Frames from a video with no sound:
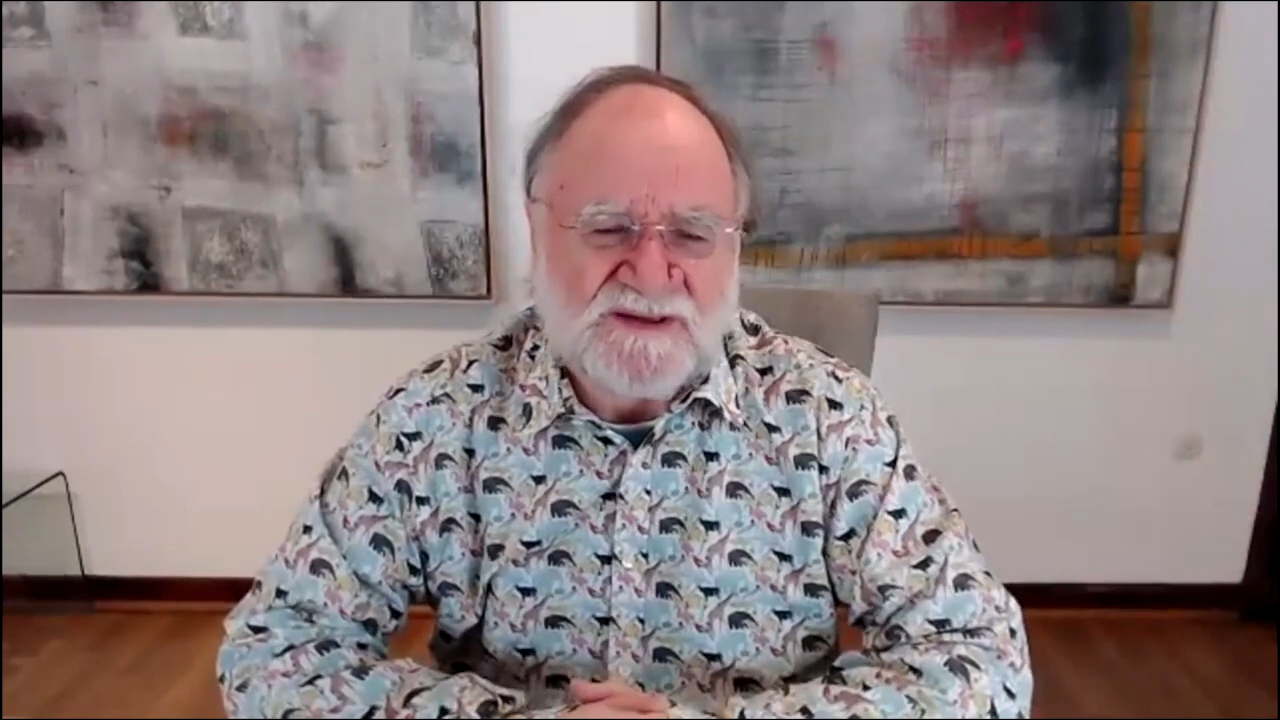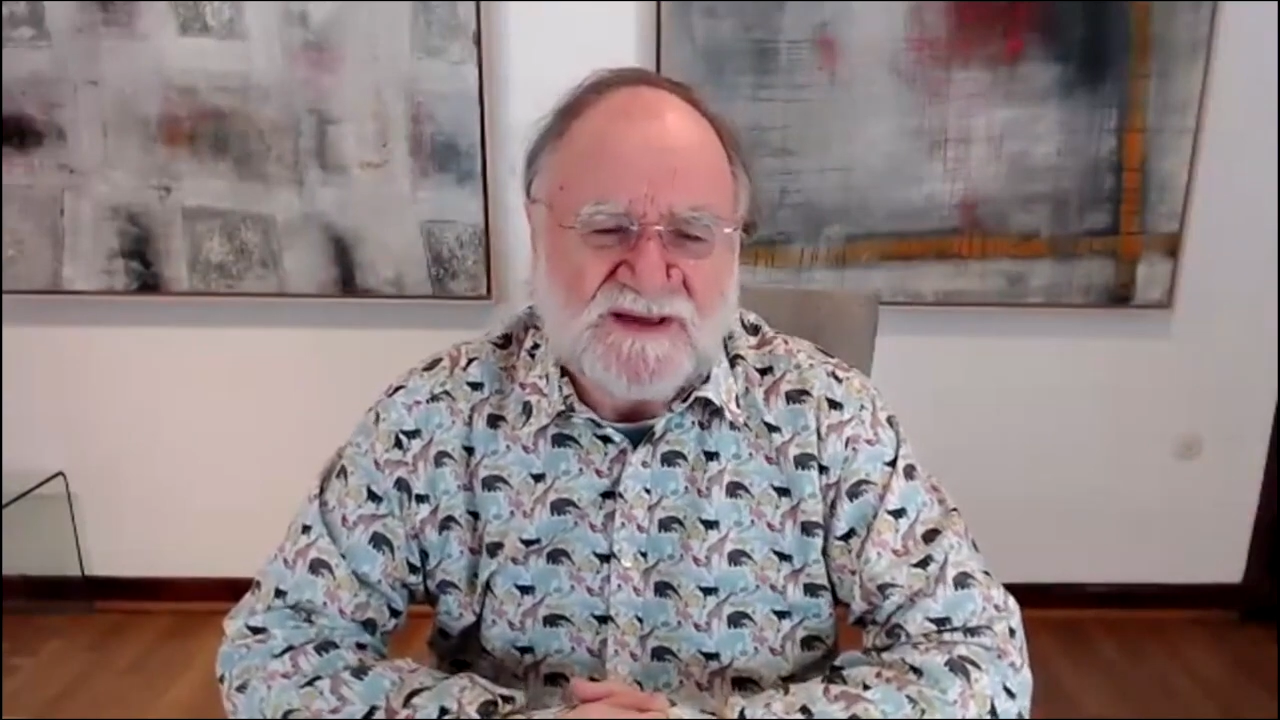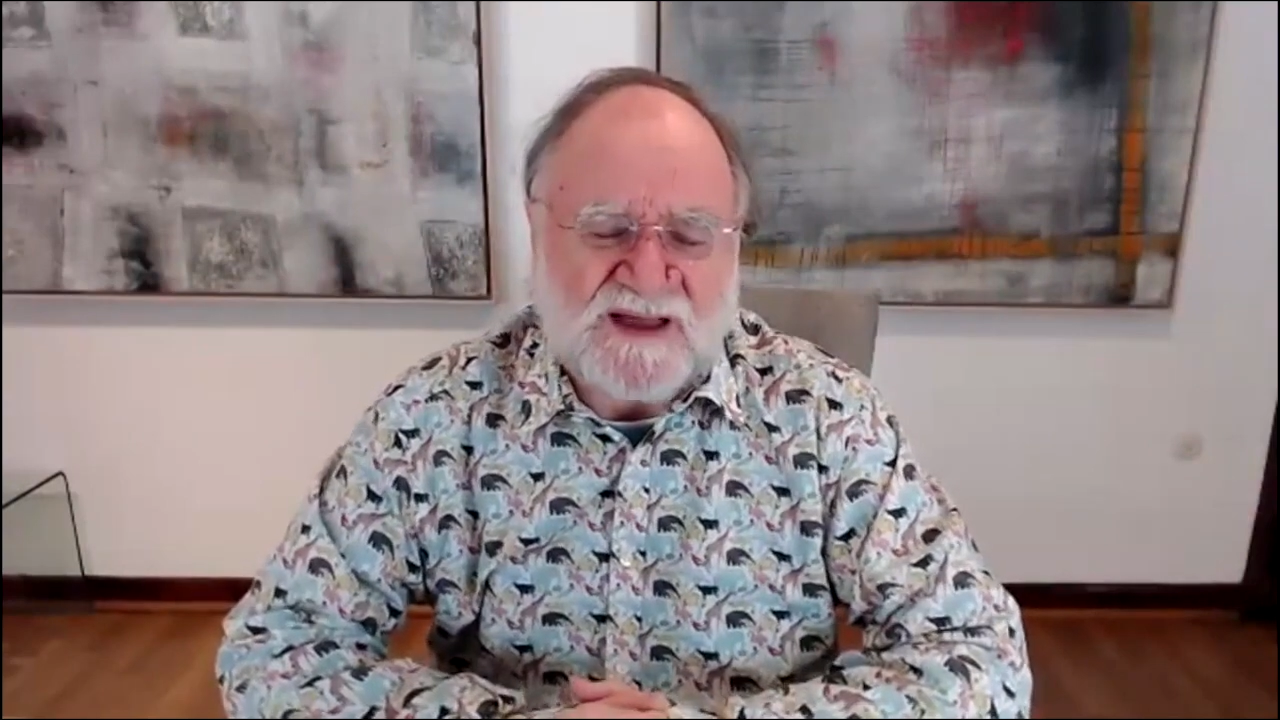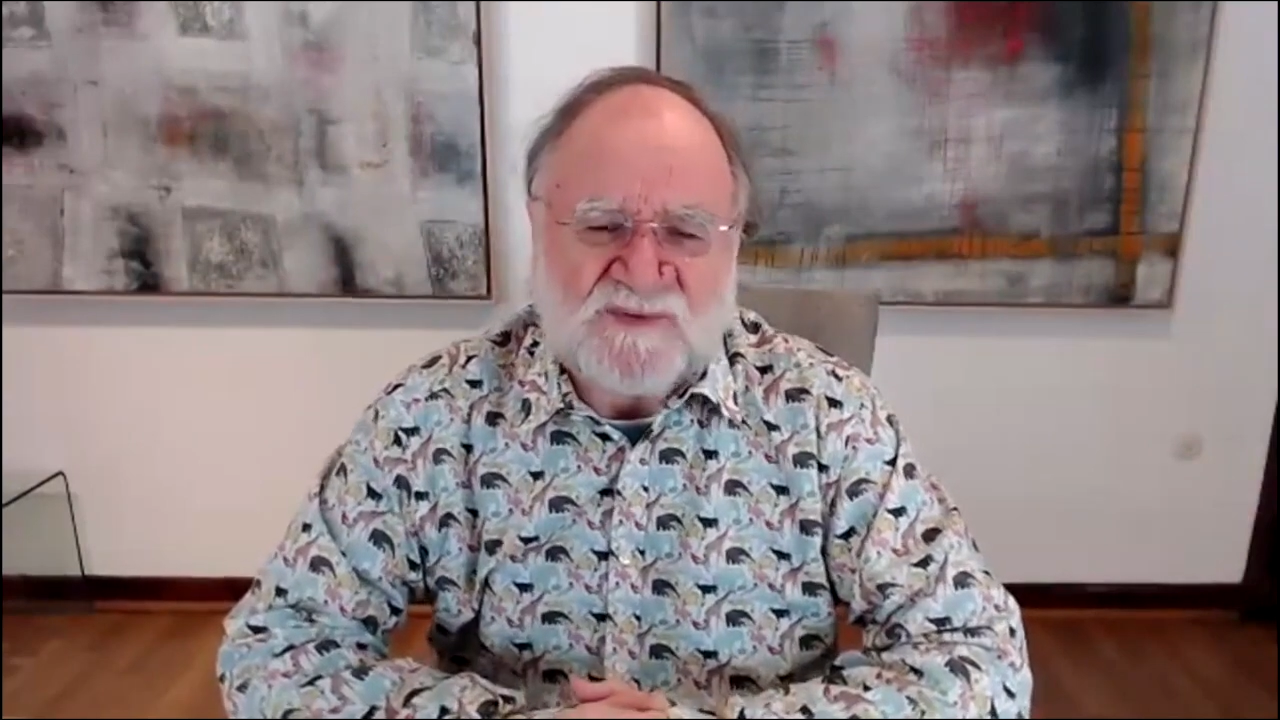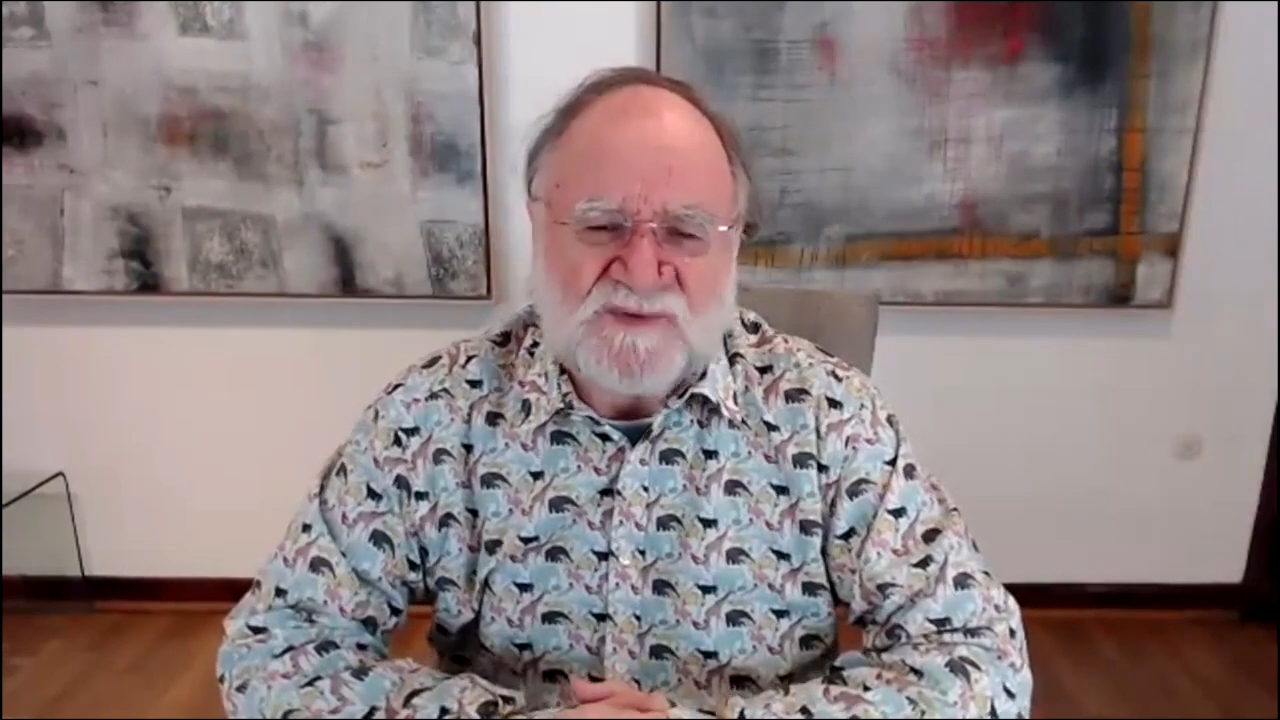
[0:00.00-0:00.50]

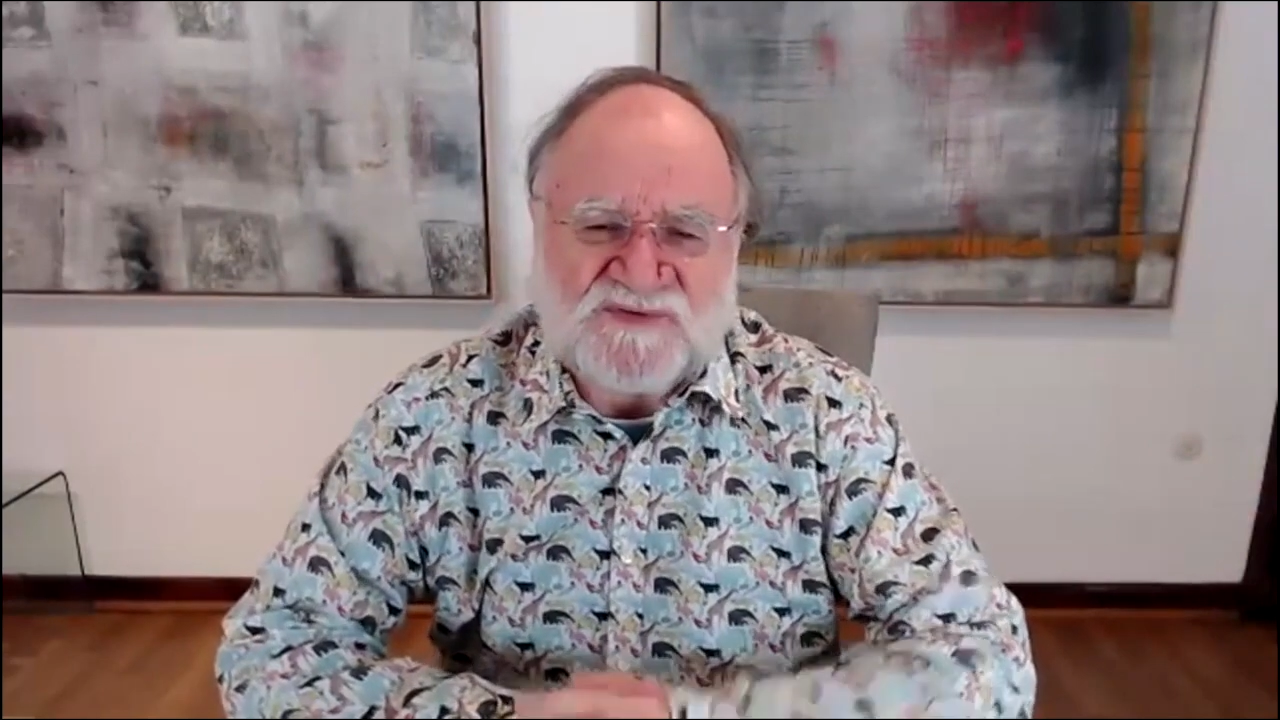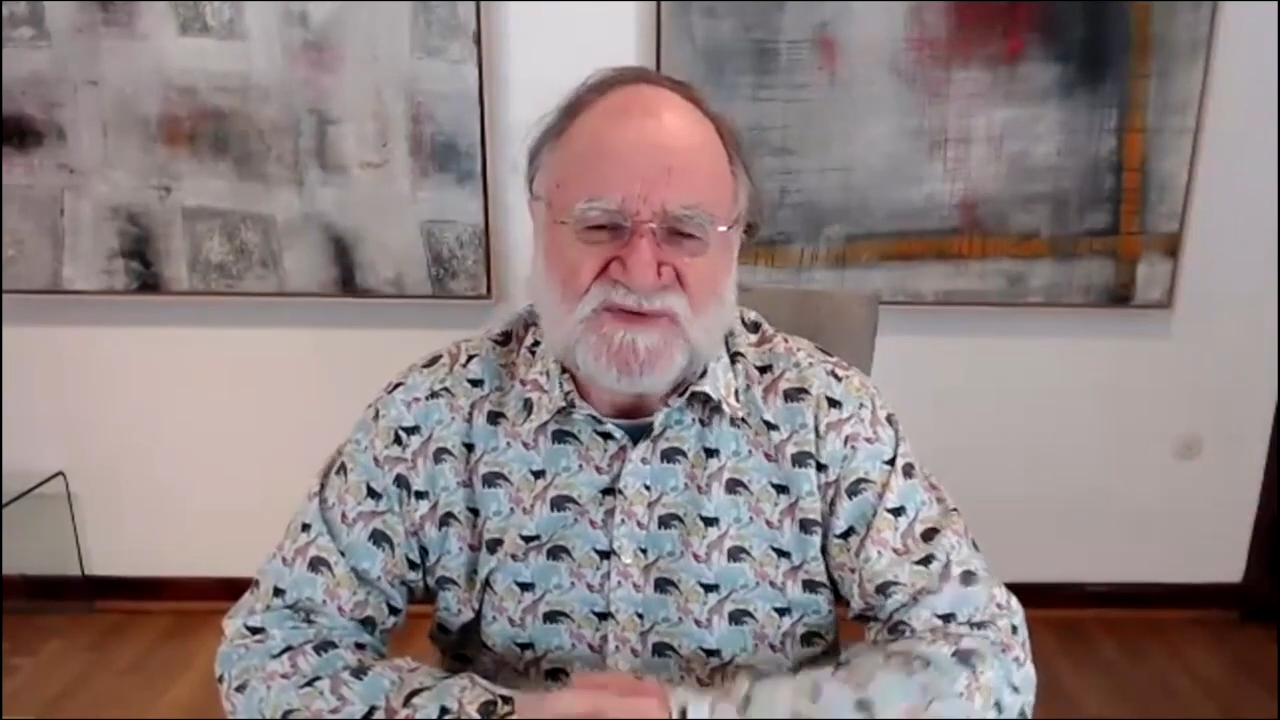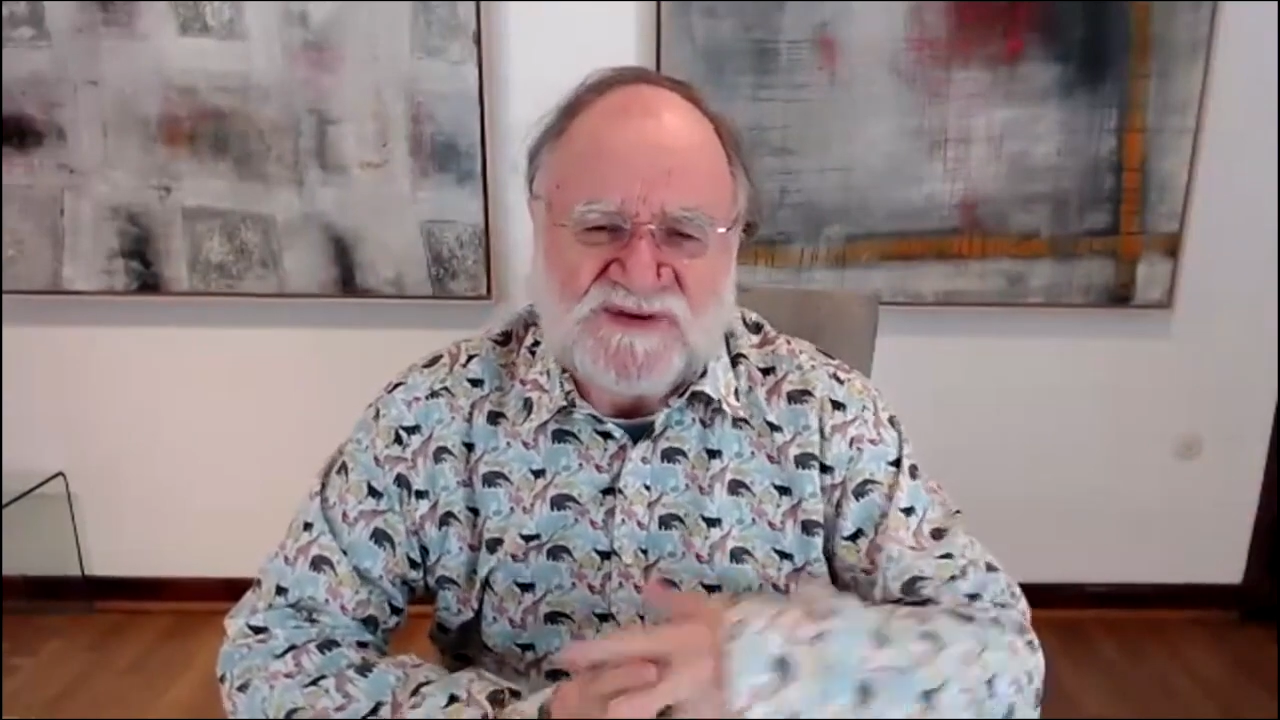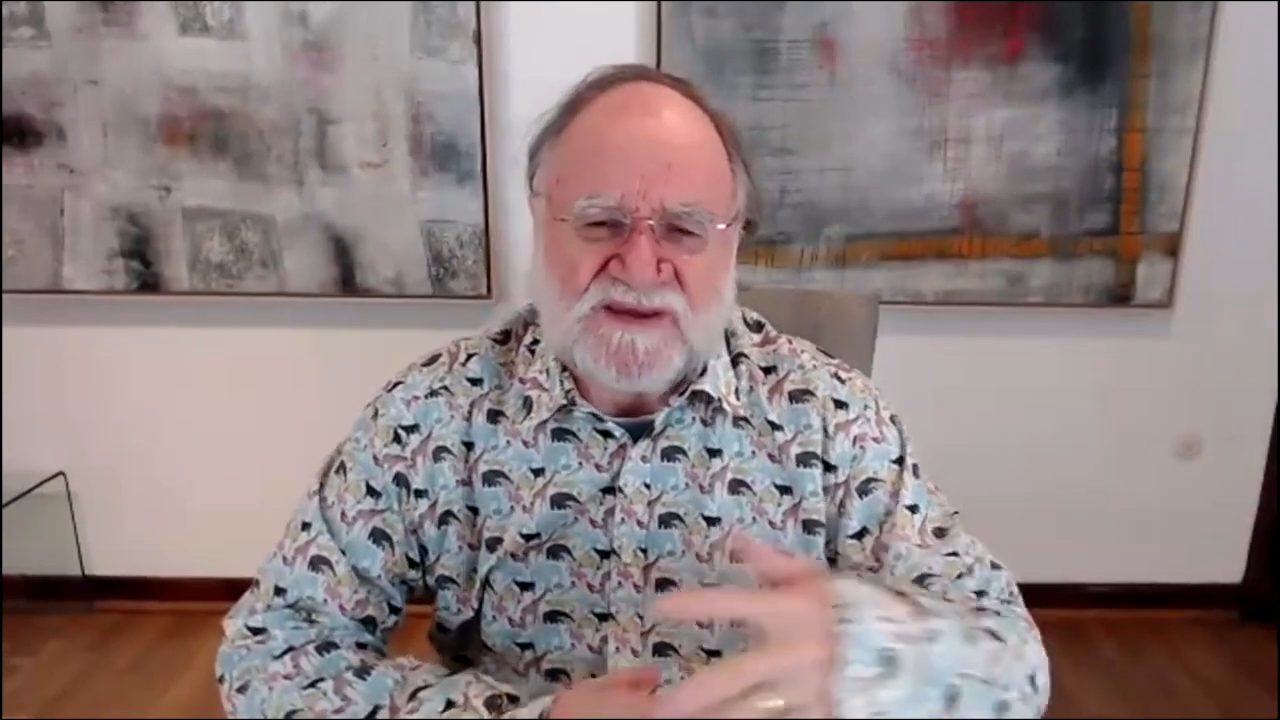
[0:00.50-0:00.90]
I was sitting